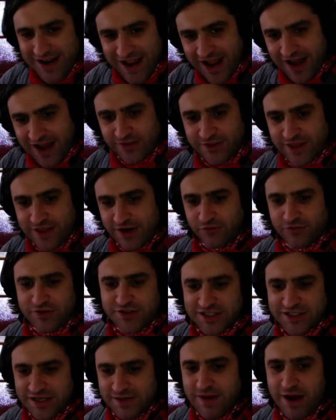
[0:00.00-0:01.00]
now that
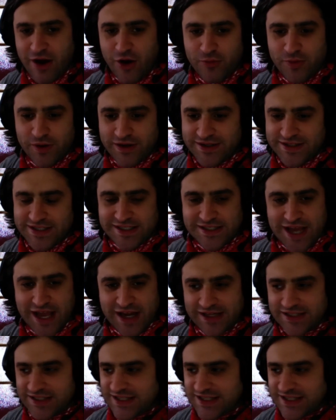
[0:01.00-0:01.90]
obviously Melbourne and Dictator